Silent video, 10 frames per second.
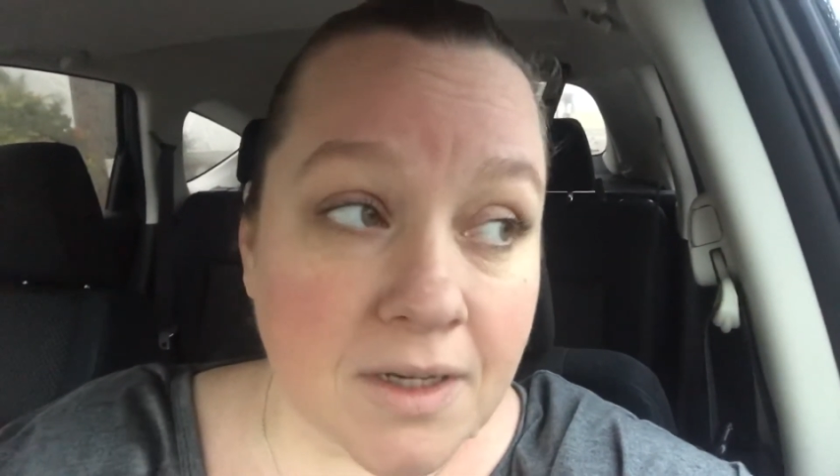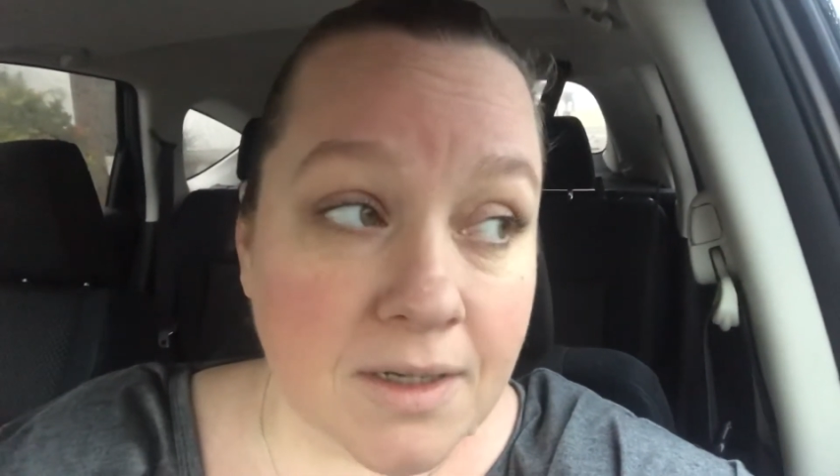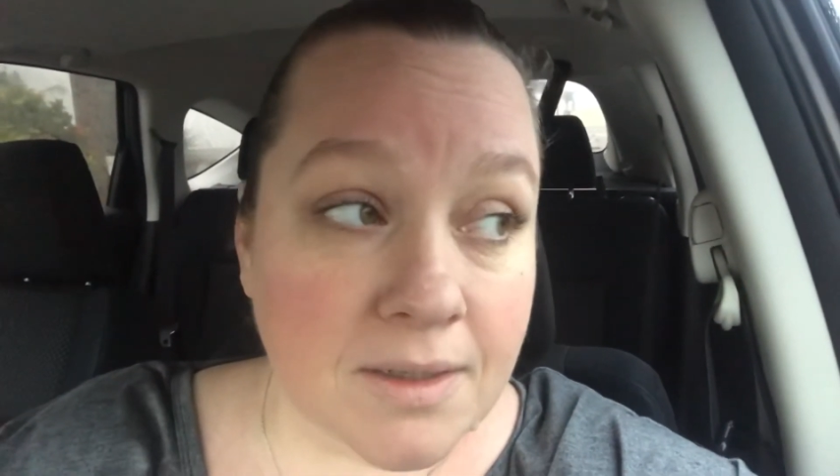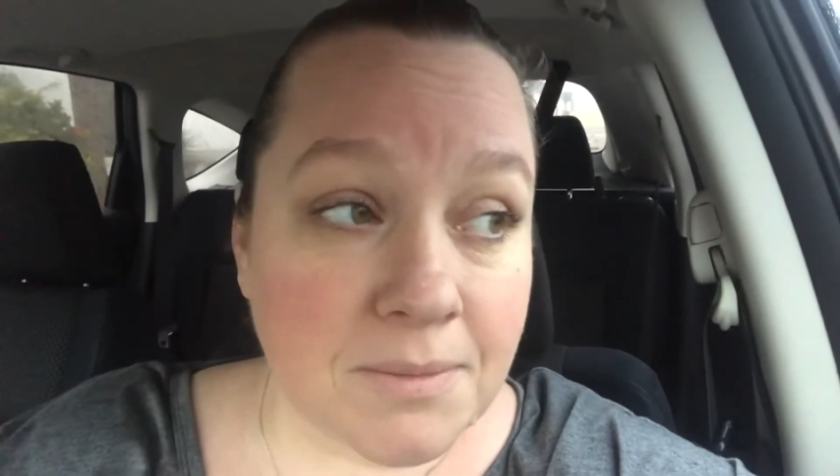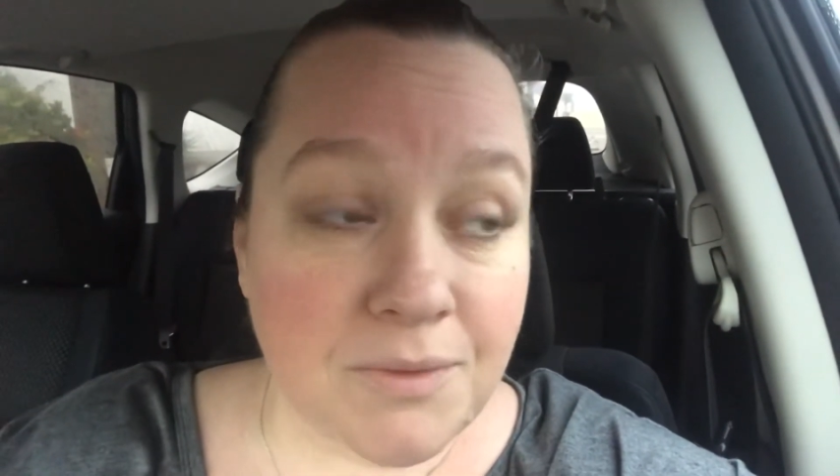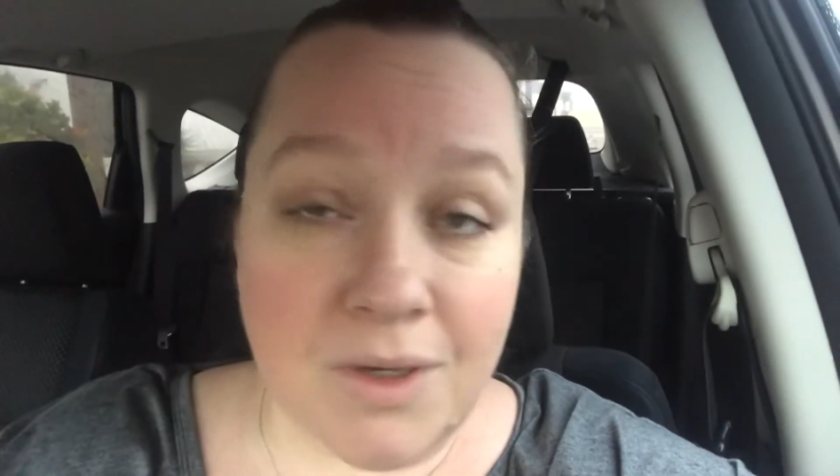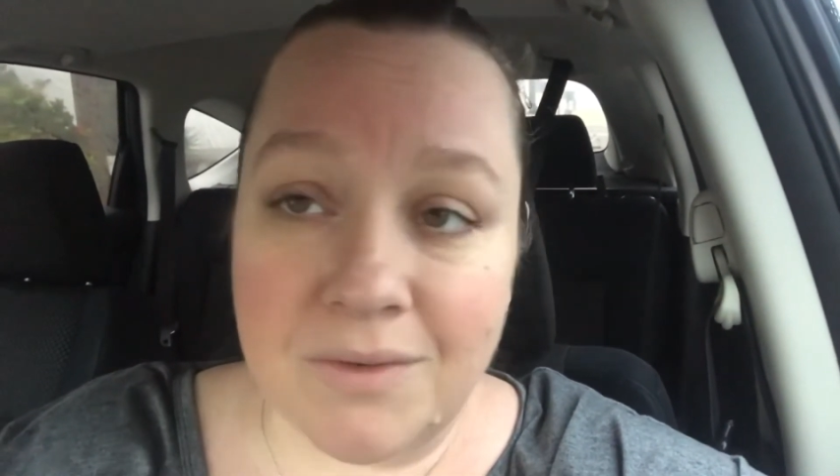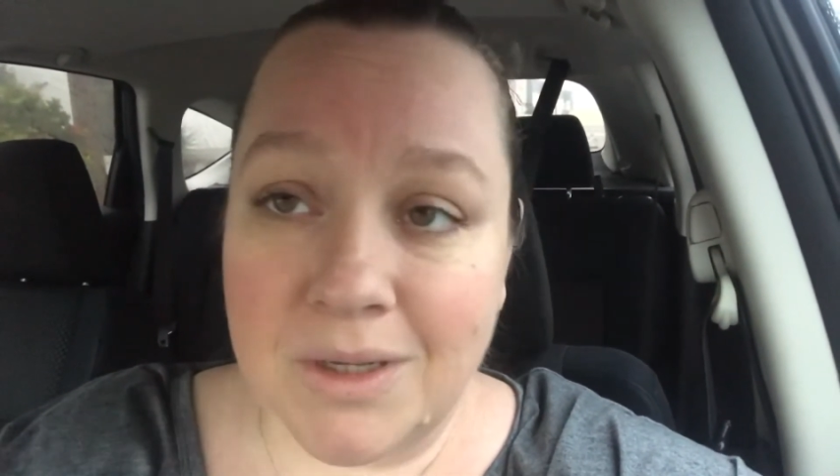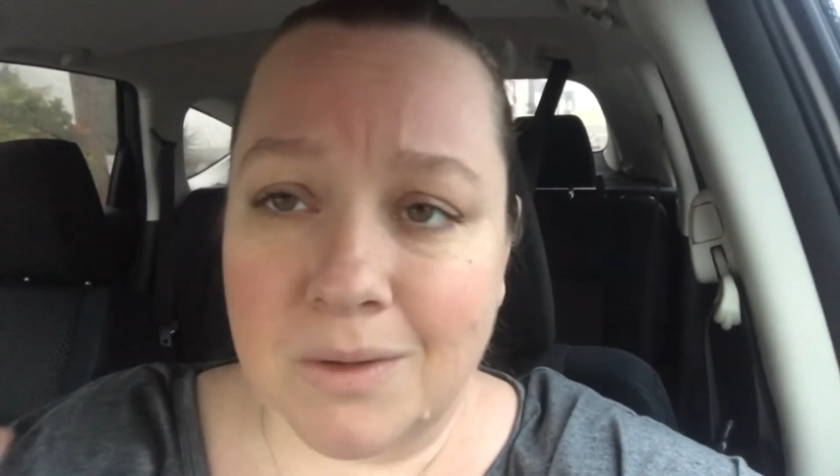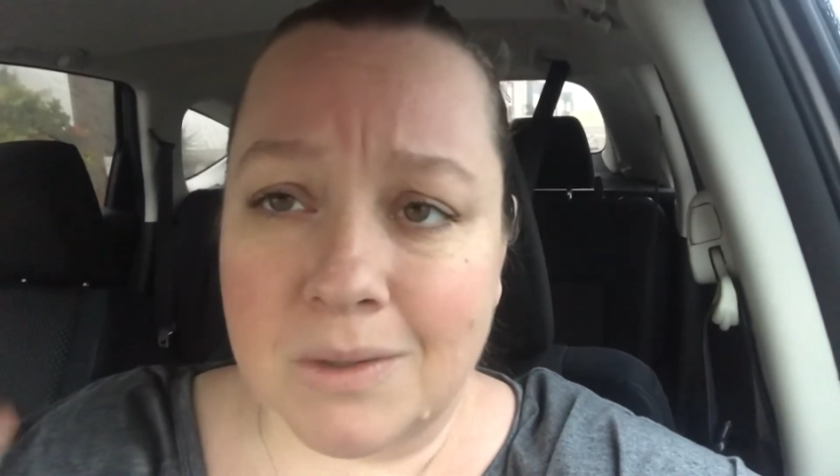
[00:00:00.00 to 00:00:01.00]
Um, if you have
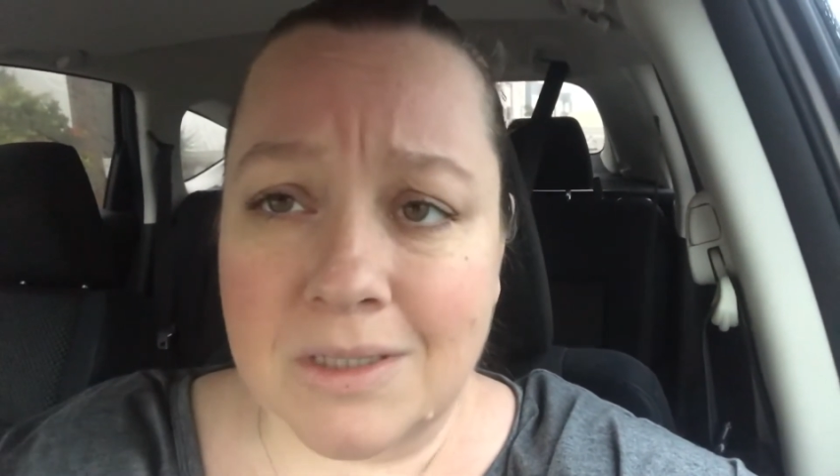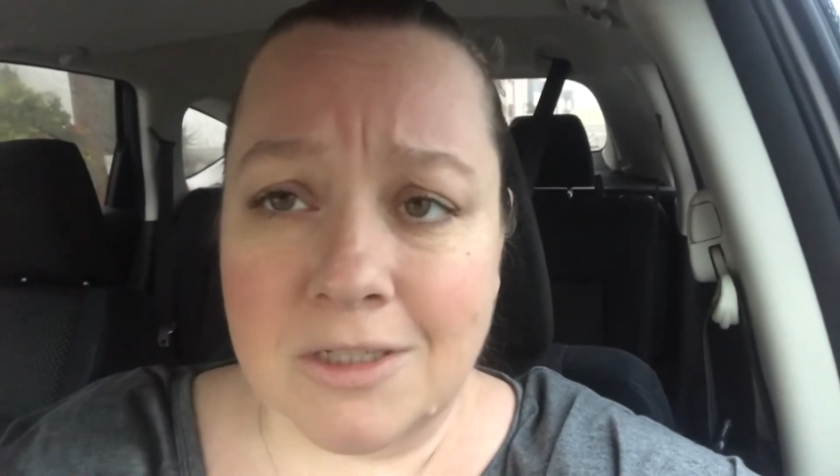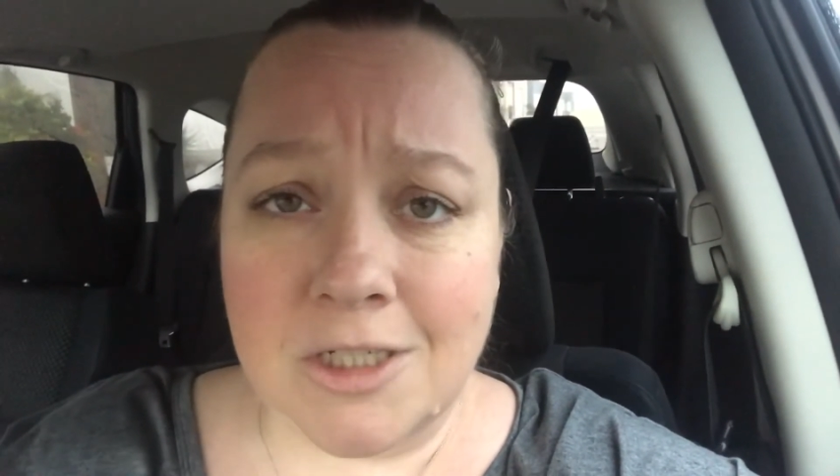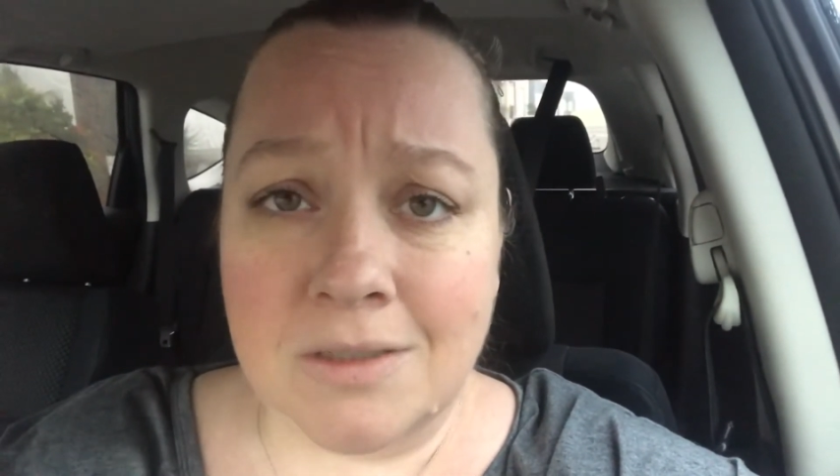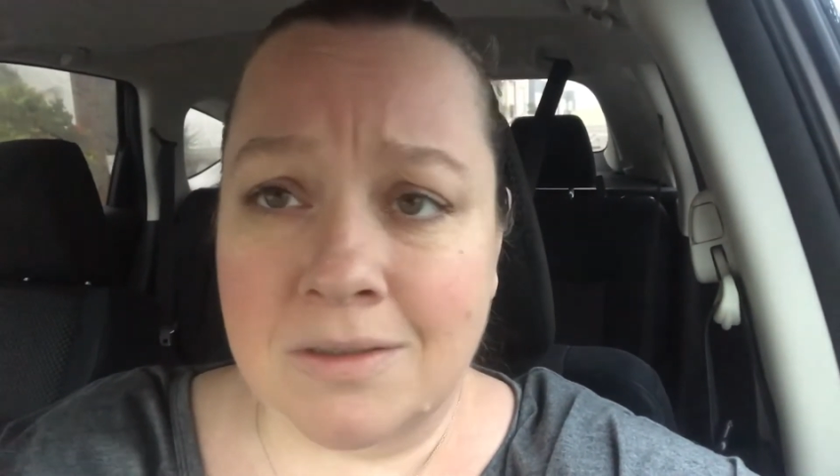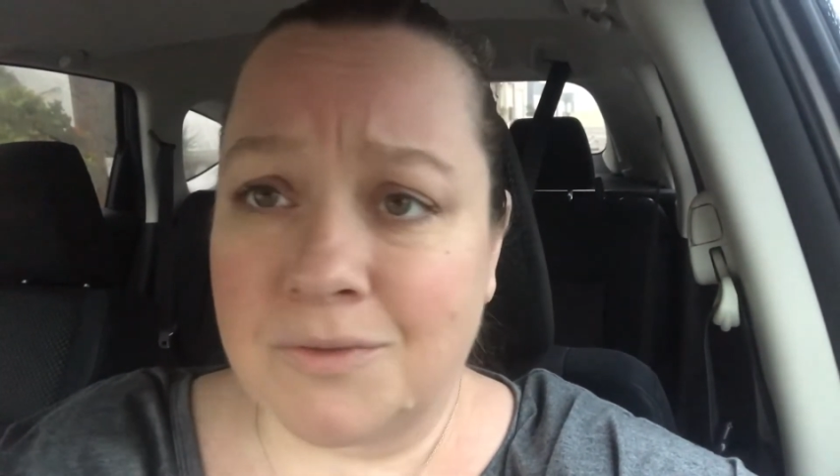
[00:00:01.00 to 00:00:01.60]
any questions,